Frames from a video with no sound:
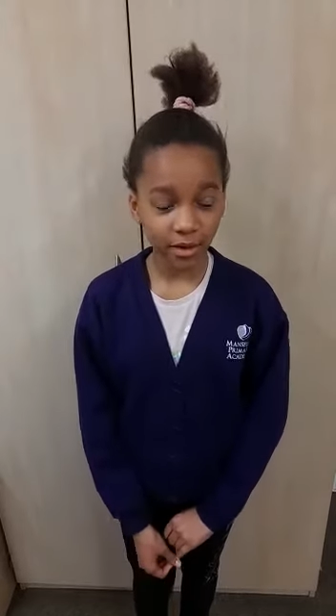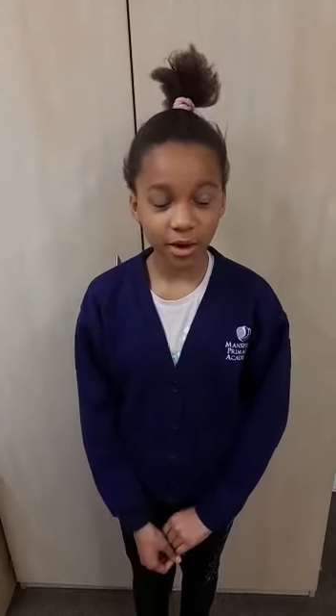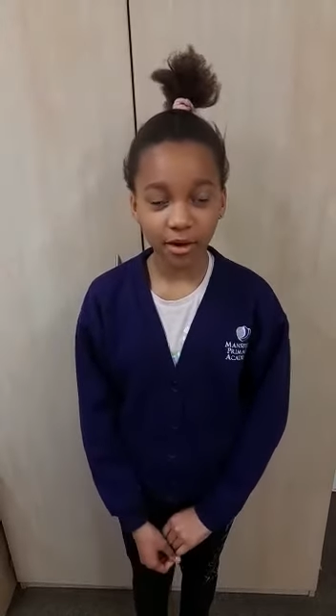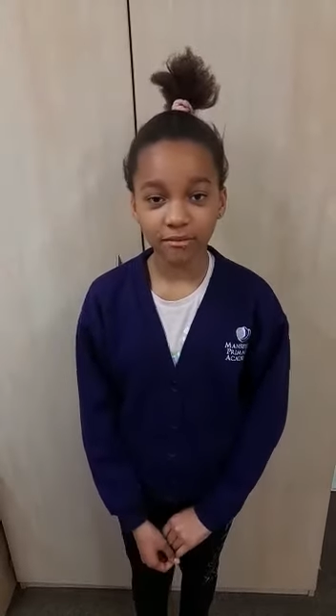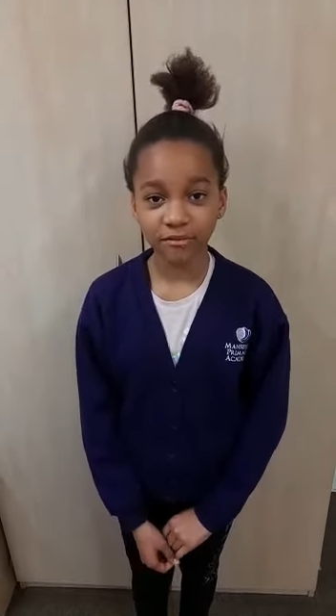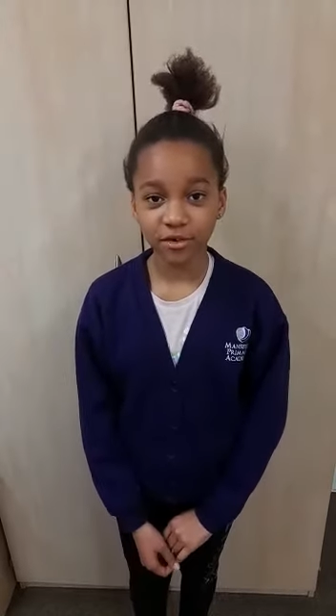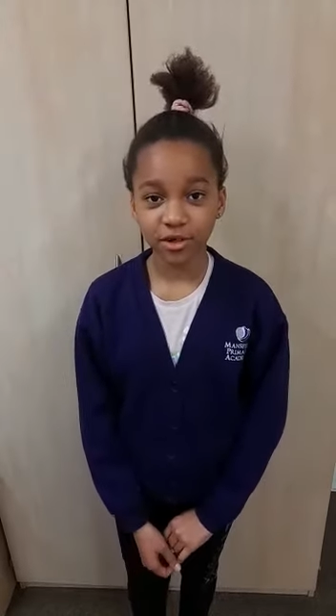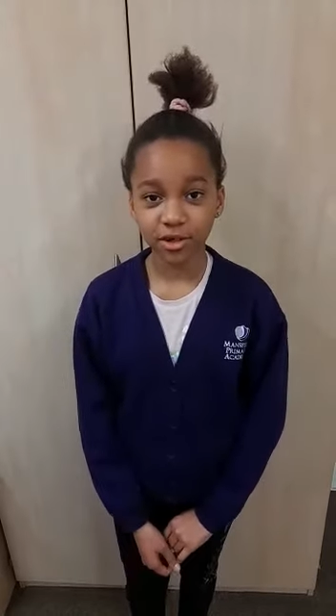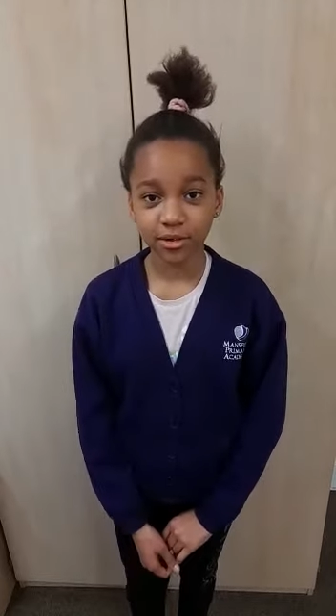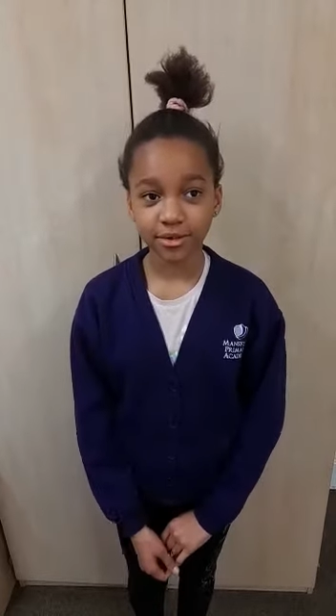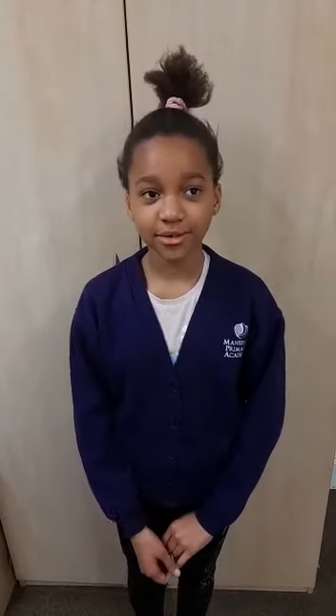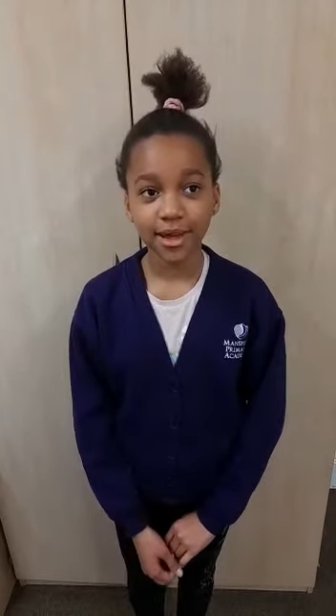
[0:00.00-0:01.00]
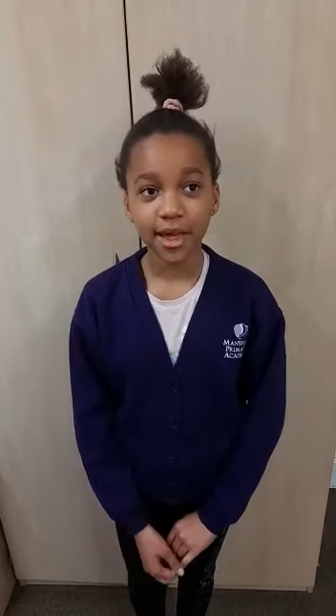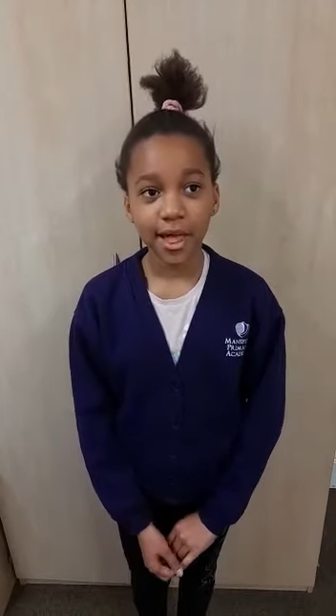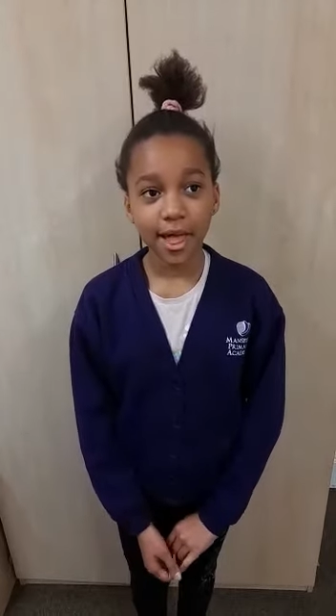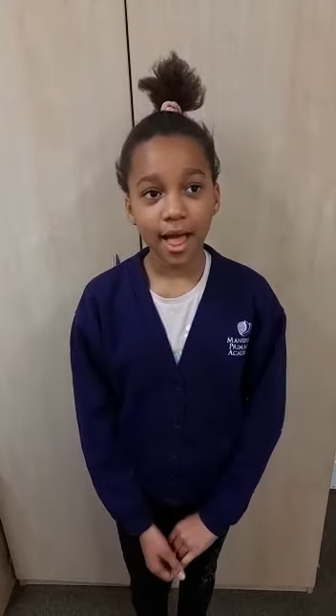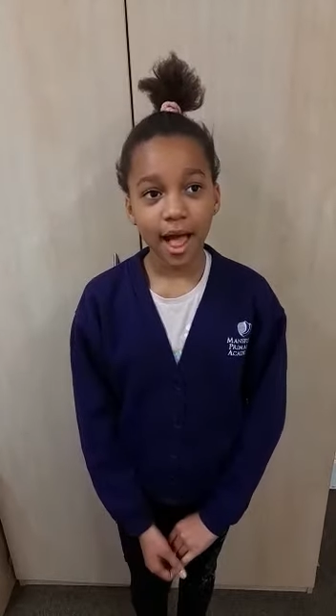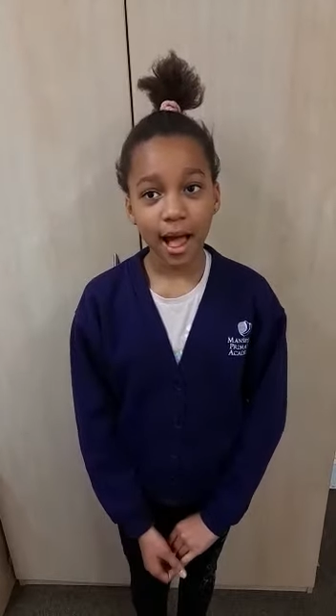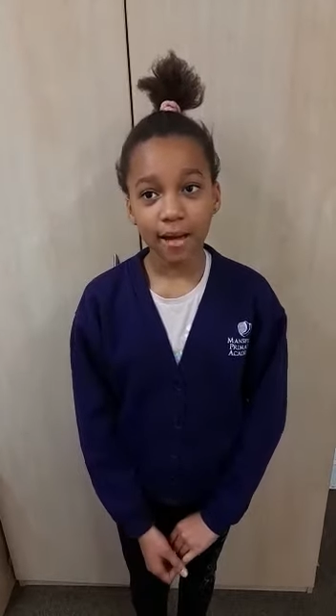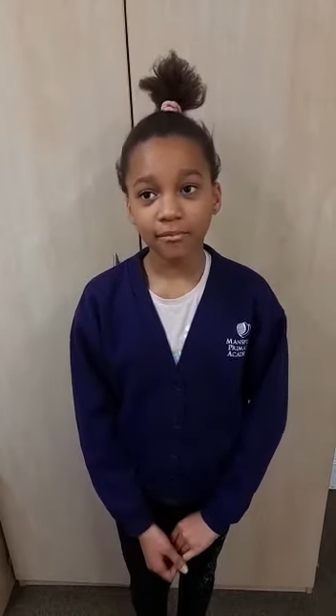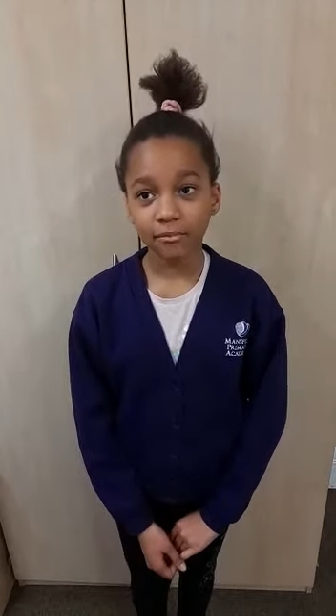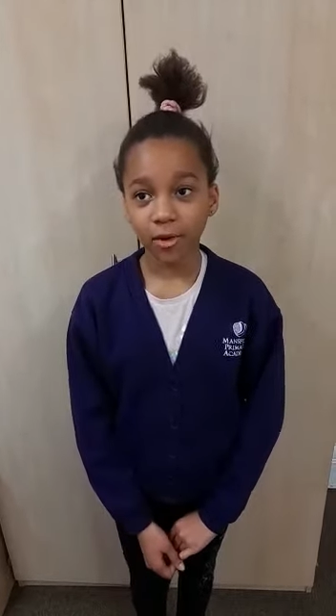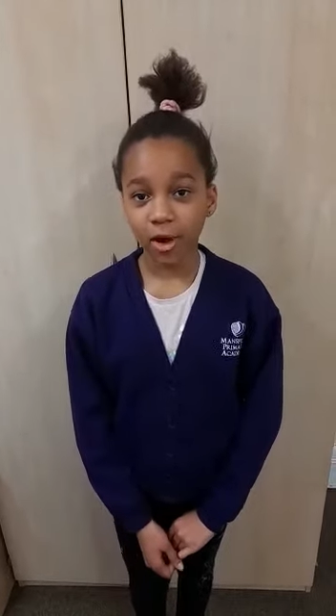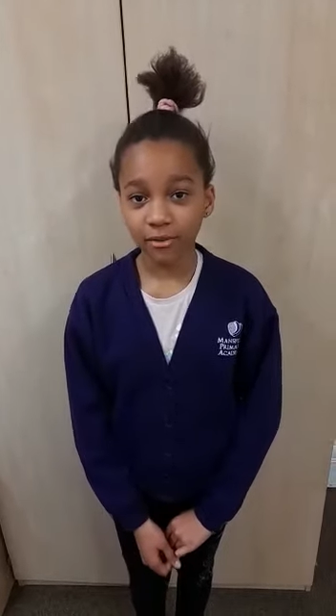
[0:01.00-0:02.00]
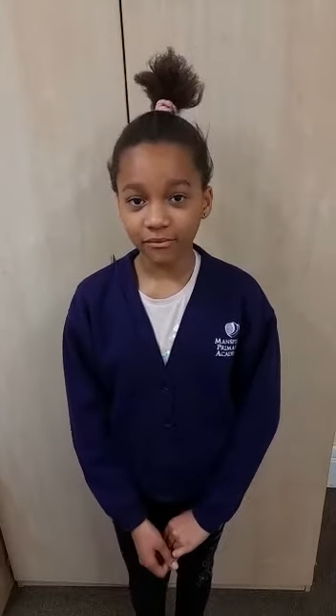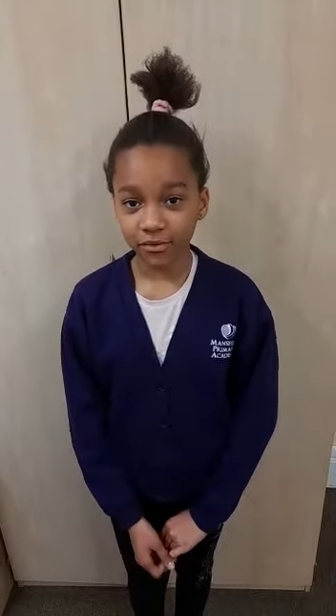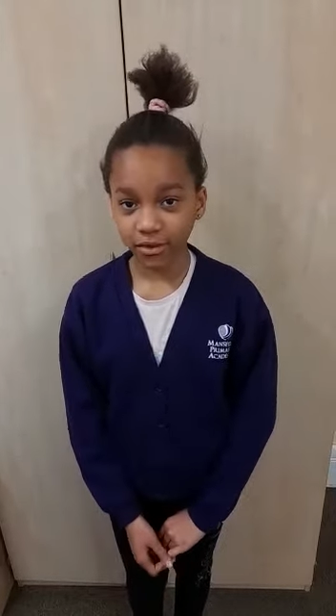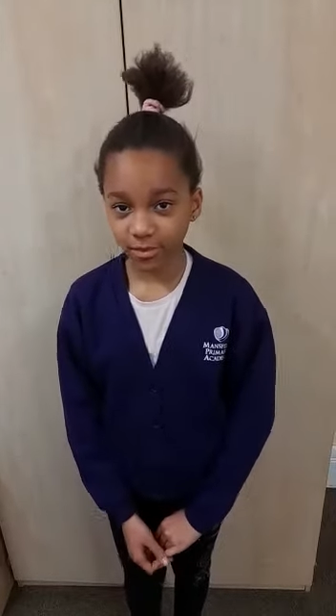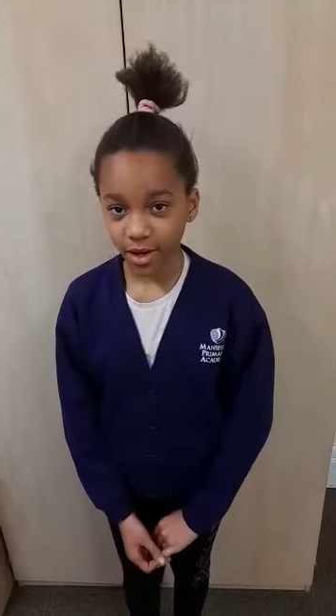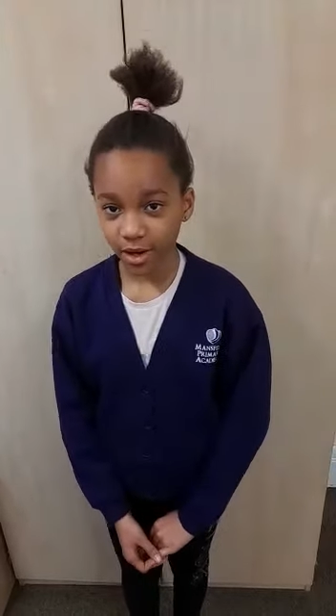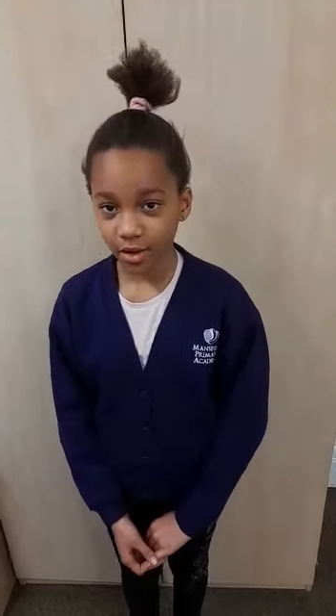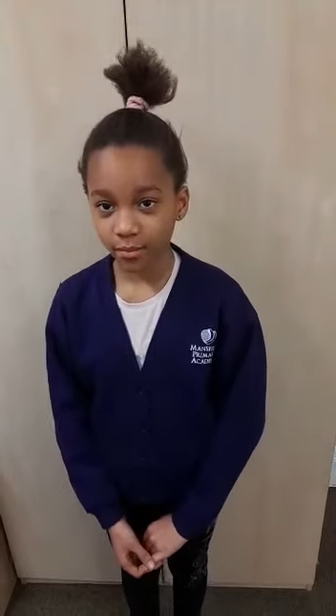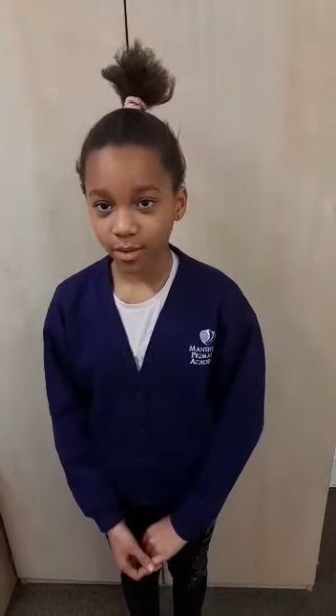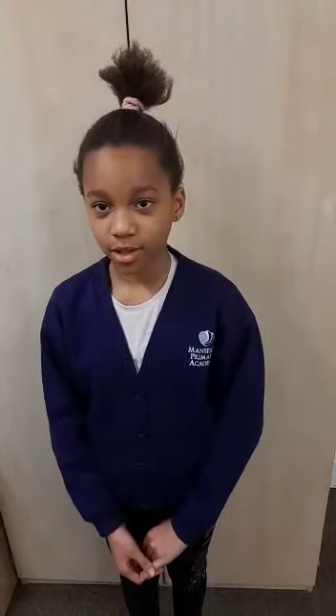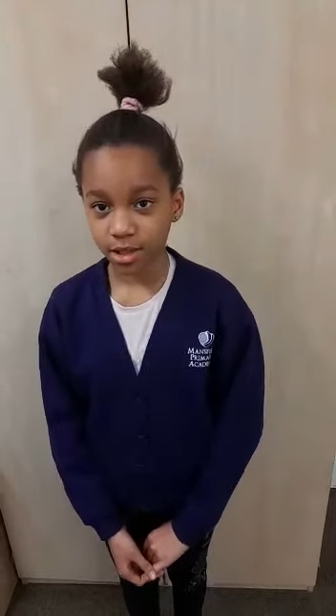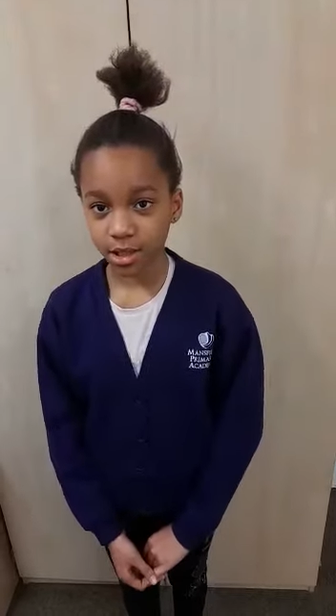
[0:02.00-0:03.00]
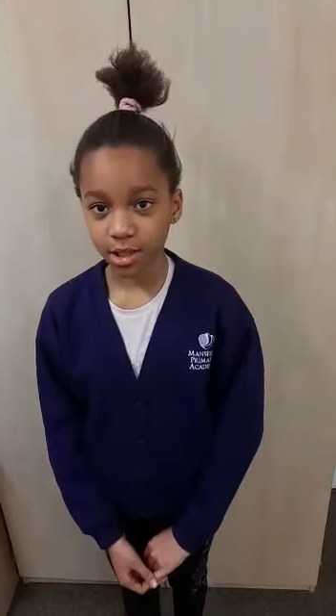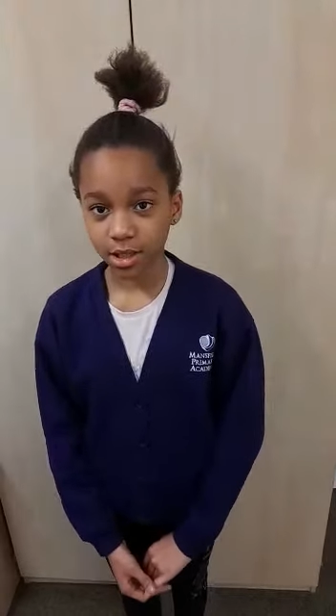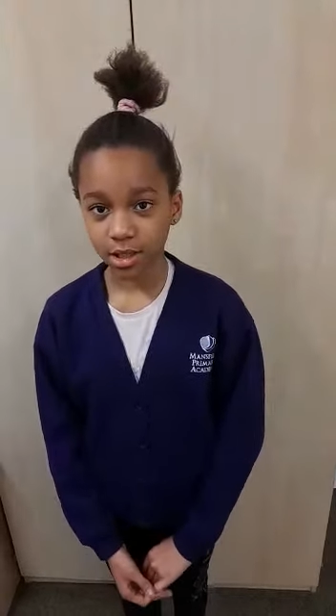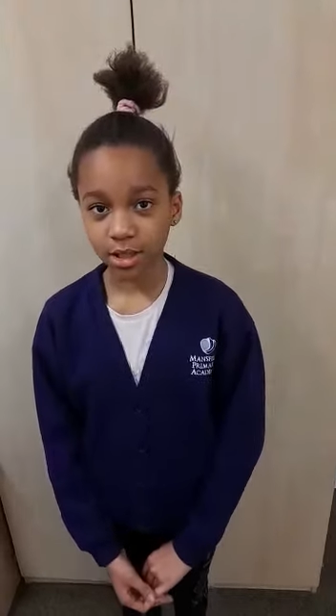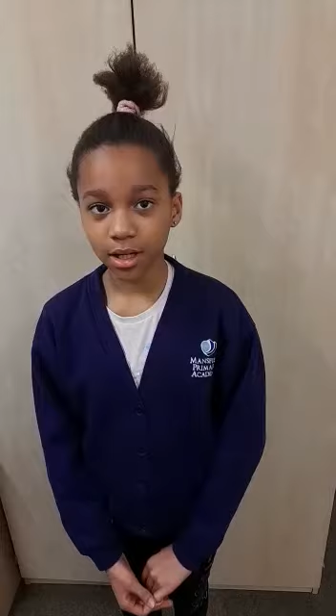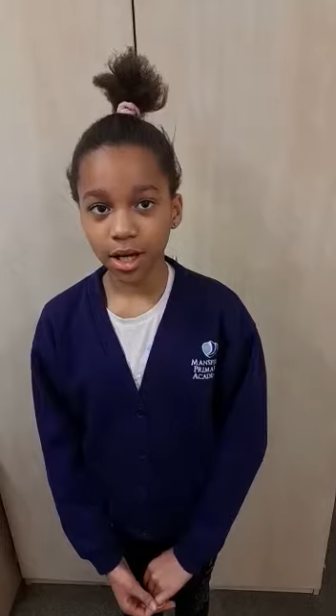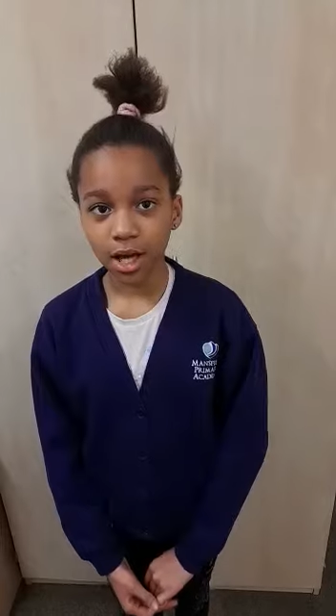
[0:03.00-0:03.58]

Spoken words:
confident. I'm confident in my own body.